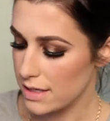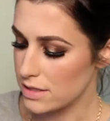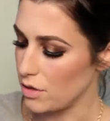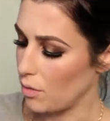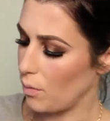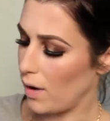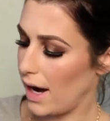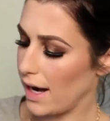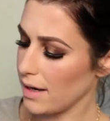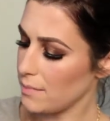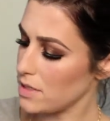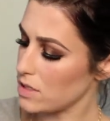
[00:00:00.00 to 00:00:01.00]
So I
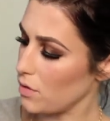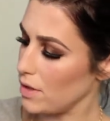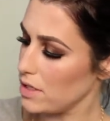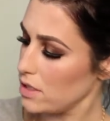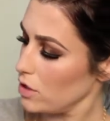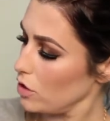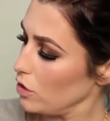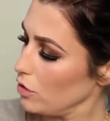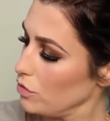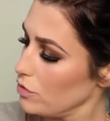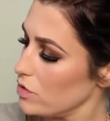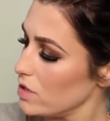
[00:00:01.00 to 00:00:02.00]
am just going to
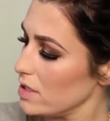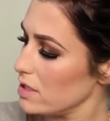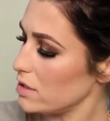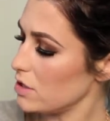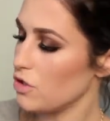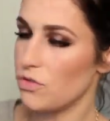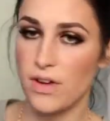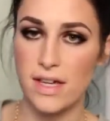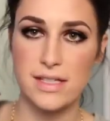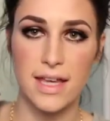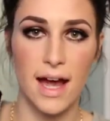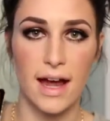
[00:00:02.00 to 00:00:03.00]
use this Too
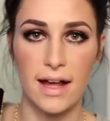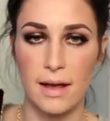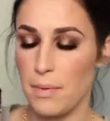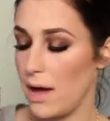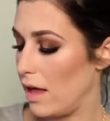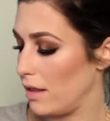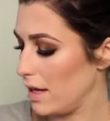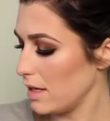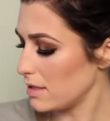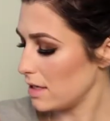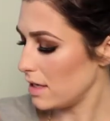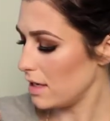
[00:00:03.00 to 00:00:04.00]
Faced Cat Eye palette,
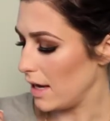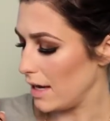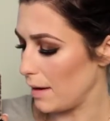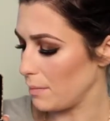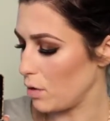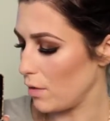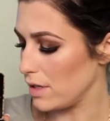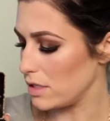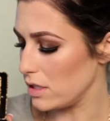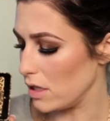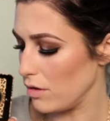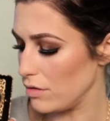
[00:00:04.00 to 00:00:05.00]
and I'm going
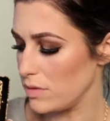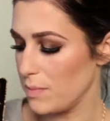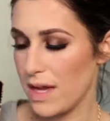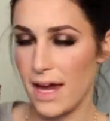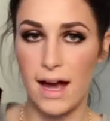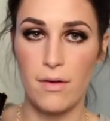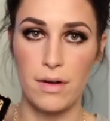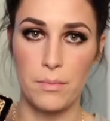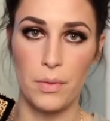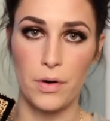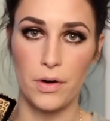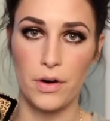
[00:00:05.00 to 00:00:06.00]
to use Meow and
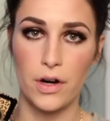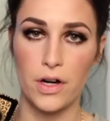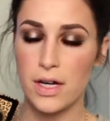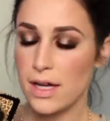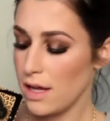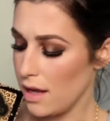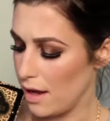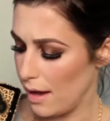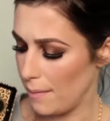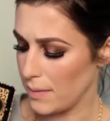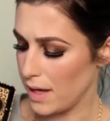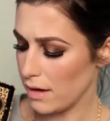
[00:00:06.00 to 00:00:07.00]
Purr.
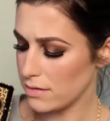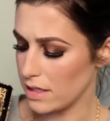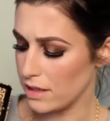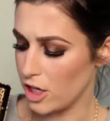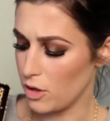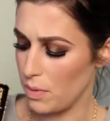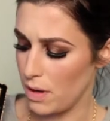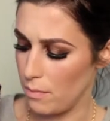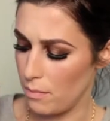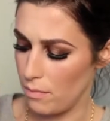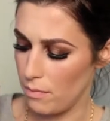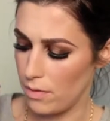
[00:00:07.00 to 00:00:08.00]
Meow is a little bit,
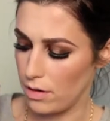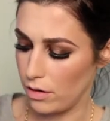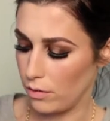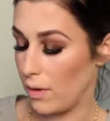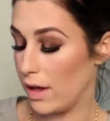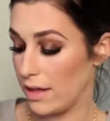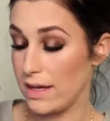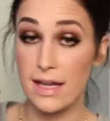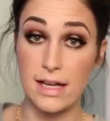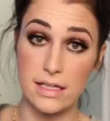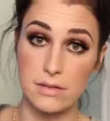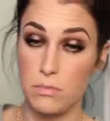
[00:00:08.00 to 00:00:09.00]
or well, it
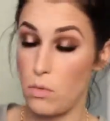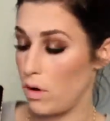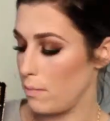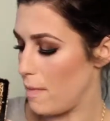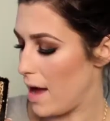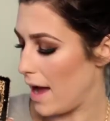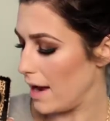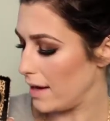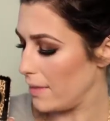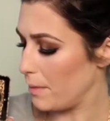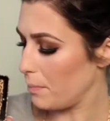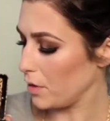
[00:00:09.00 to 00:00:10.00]
is more matte,
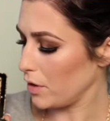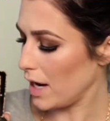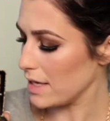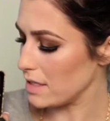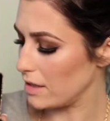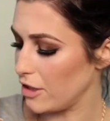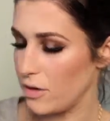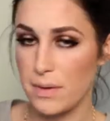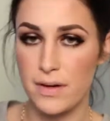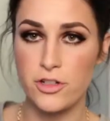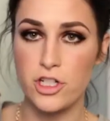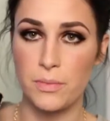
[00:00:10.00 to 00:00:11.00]
and the Purr has a little bit
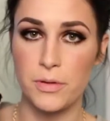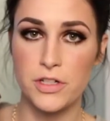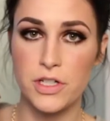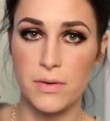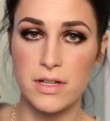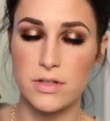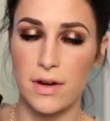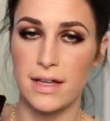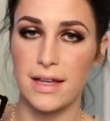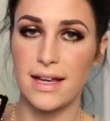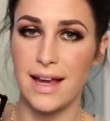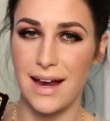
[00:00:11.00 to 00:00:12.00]
of shimmer to it, so I
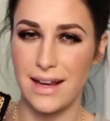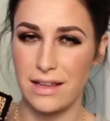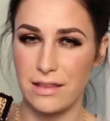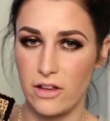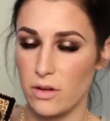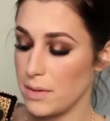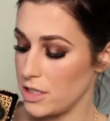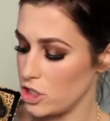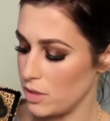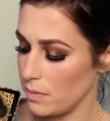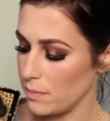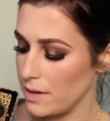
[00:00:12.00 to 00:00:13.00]
like adding a little bit of
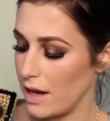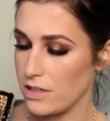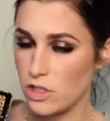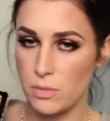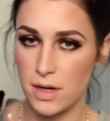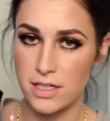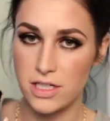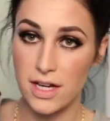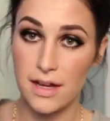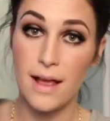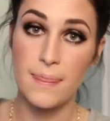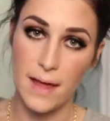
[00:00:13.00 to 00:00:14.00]
shimmer but not too much.
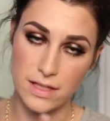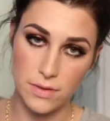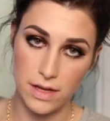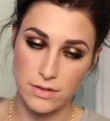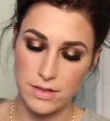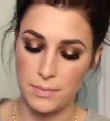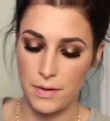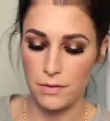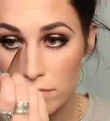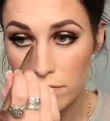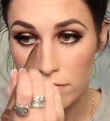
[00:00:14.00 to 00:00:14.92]
That's why I use them both.